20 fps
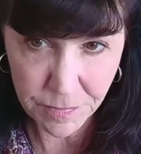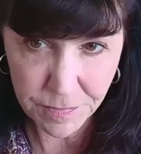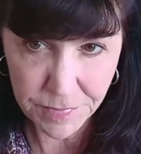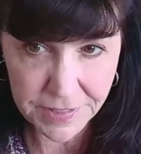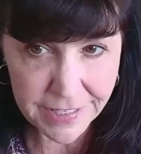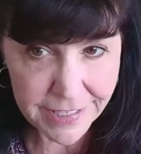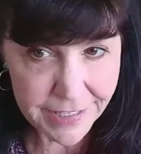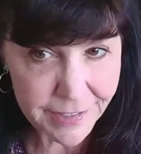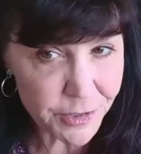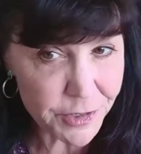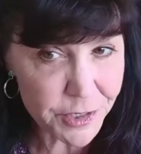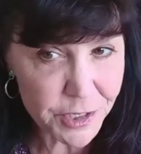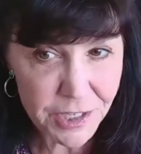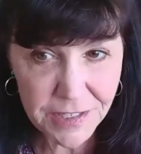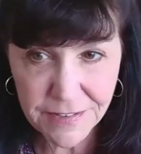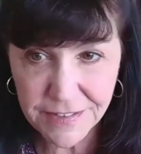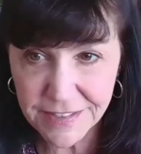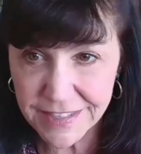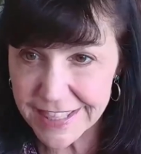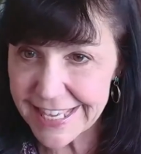but these are
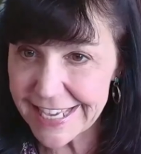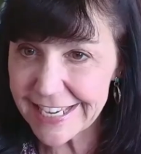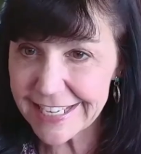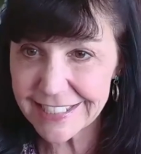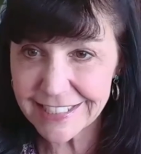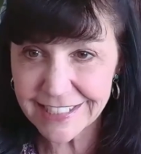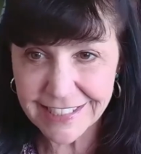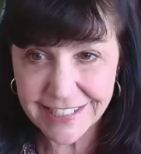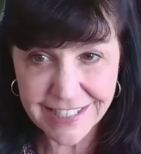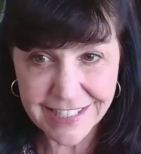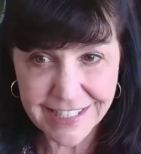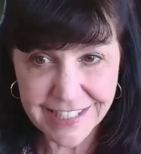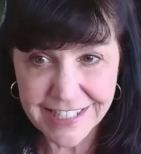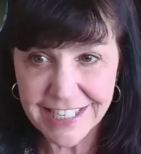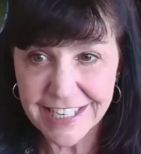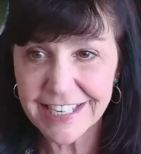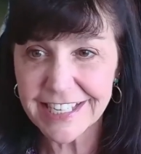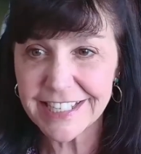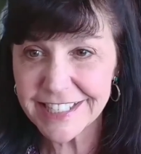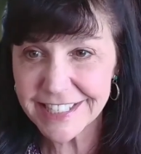just things
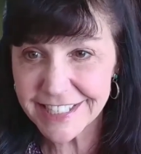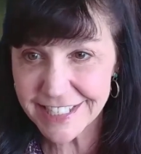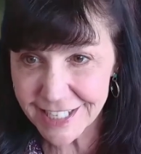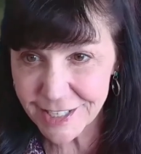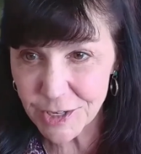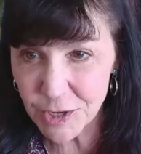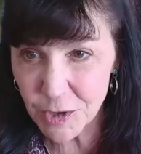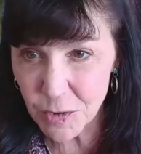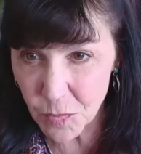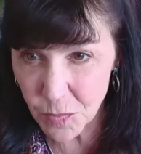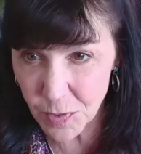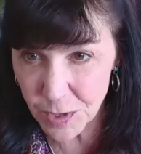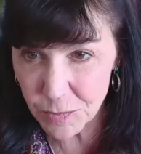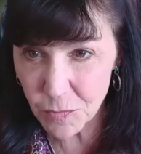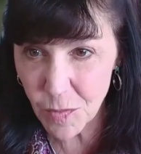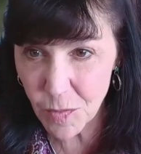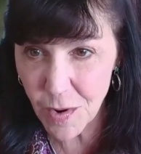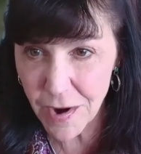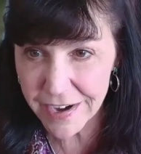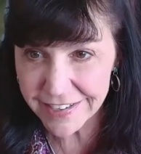to consider
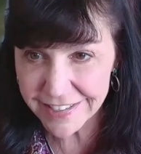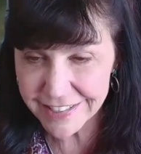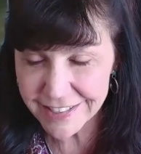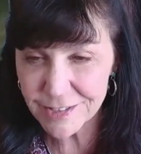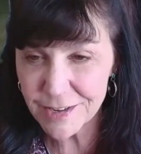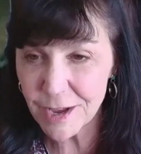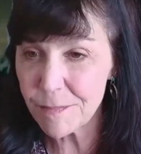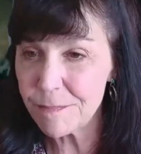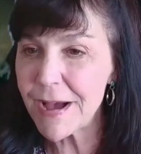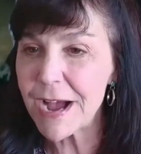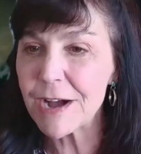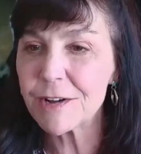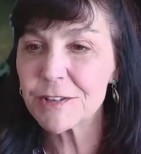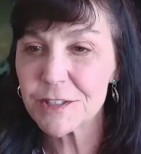when one is about